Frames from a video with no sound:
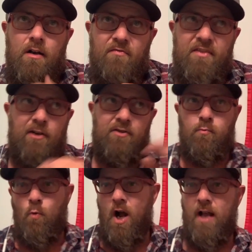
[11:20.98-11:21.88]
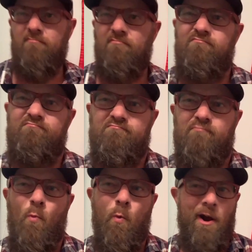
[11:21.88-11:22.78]
there's what?
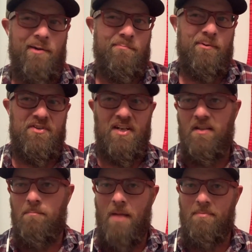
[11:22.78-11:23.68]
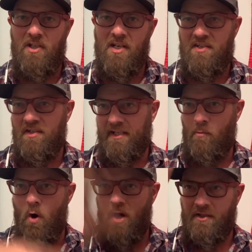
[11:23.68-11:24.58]
1% of the population that
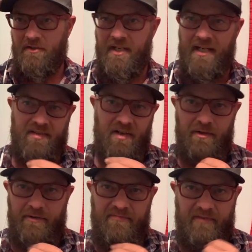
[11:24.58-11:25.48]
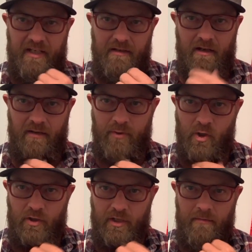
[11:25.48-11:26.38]
can walk on their hands 100 feet
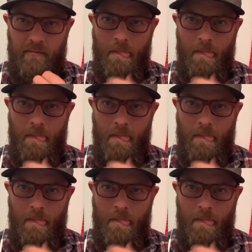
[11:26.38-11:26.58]
unbroken?